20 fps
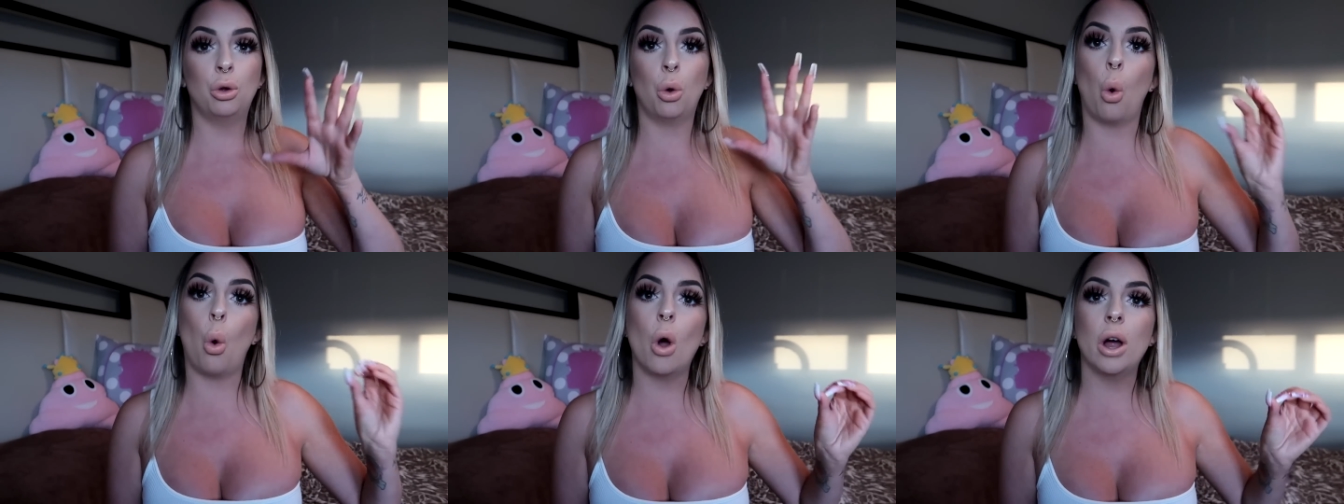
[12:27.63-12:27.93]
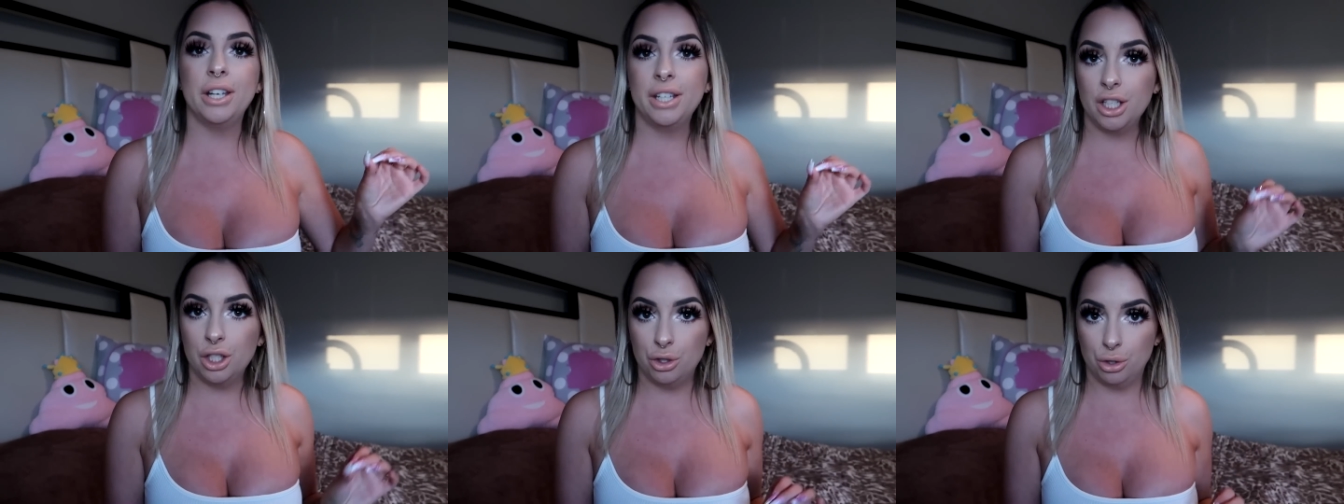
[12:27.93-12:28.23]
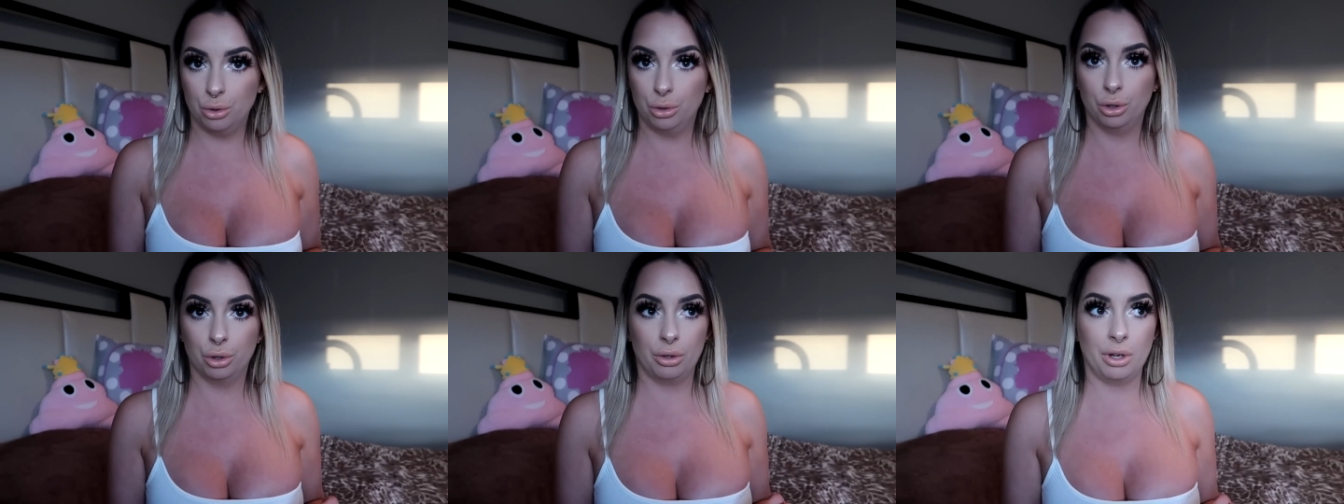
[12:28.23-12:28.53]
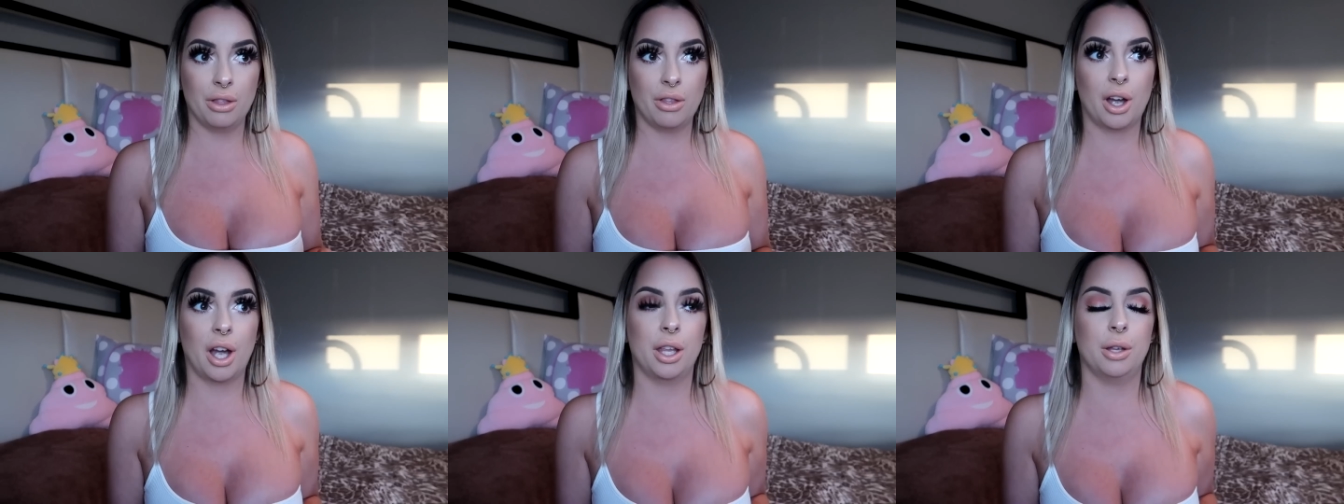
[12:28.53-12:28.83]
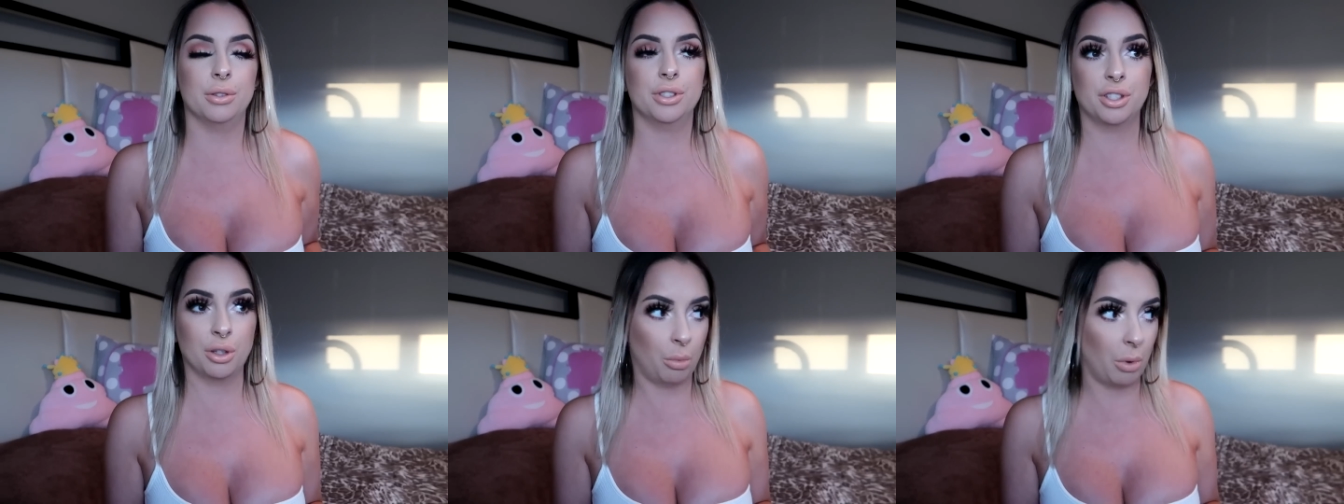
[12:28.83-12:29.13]
gaudy jewelry that I
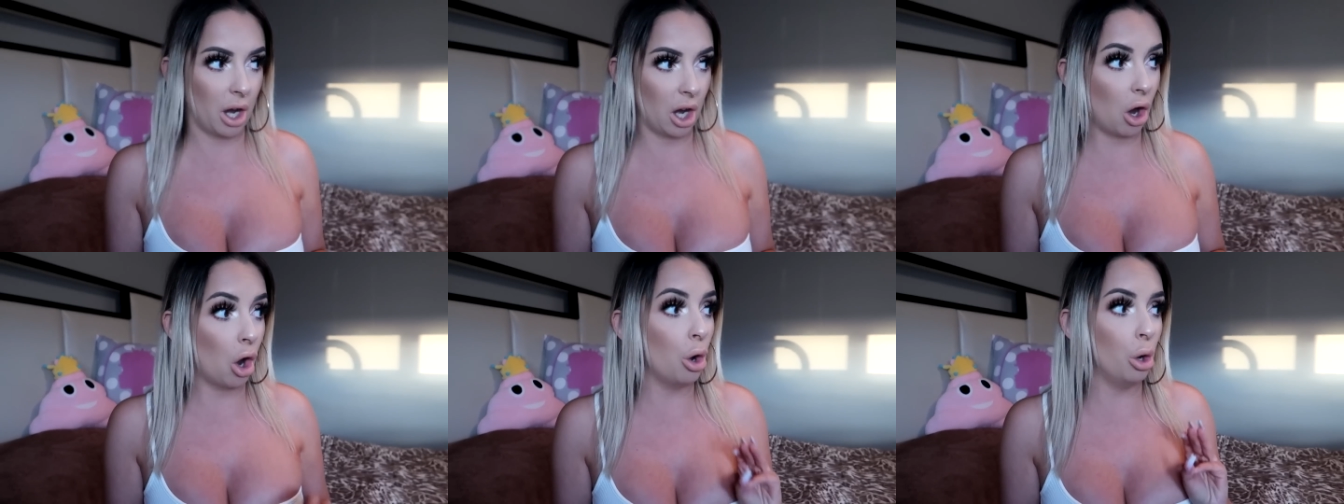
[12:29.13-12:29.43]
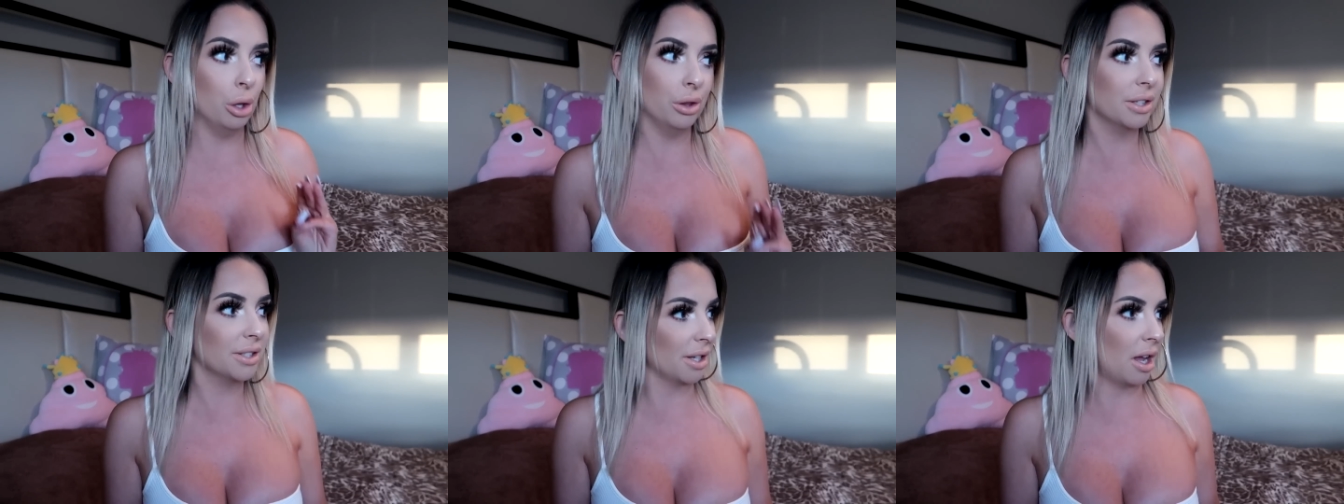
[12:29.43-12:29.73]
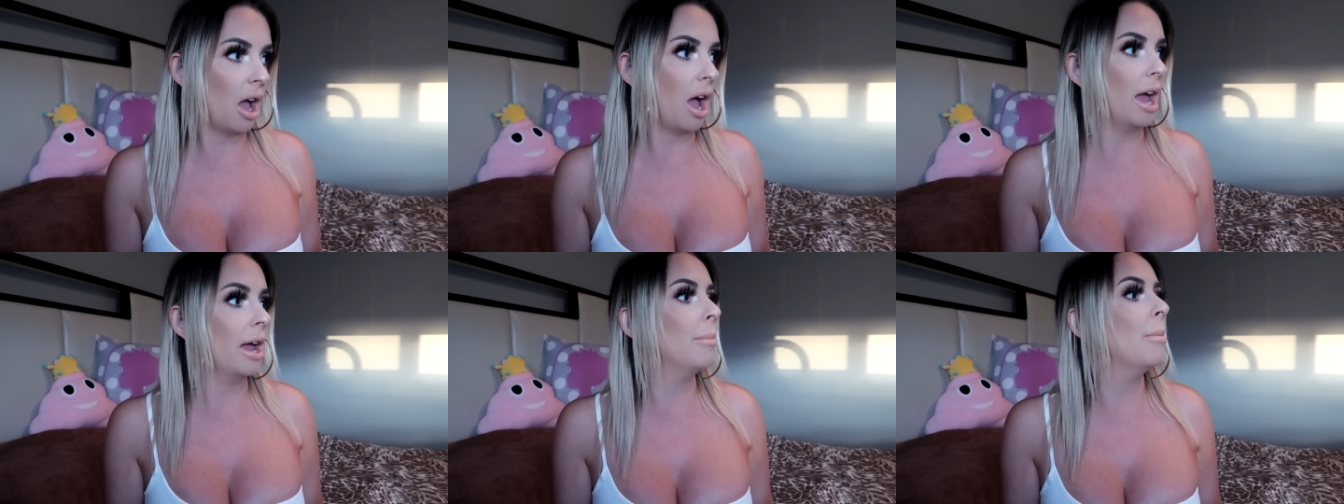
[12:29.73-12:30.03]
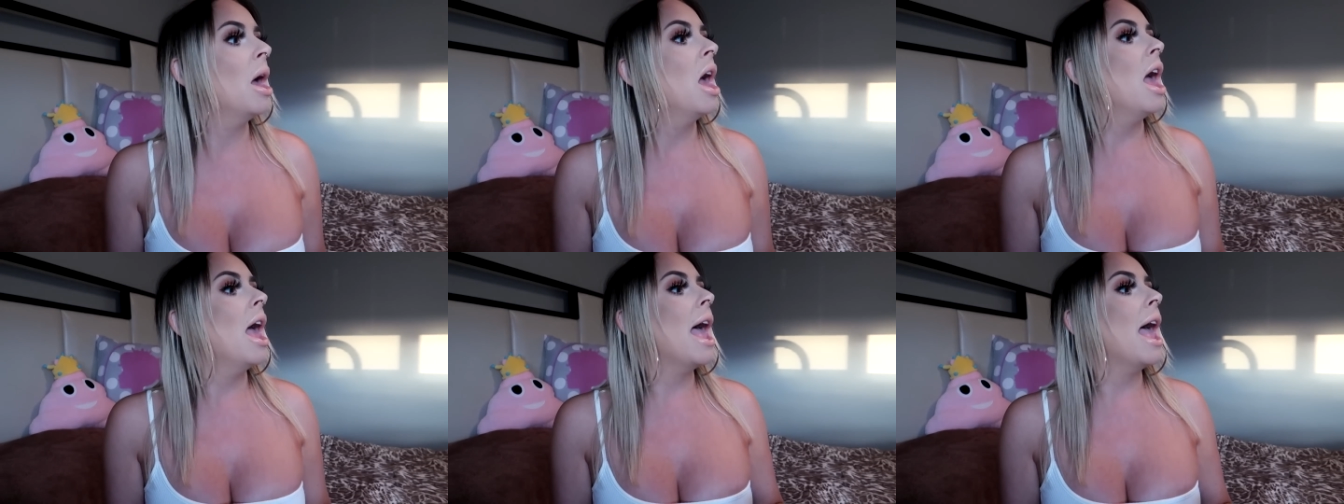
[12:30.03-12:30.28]
used to wear all the time.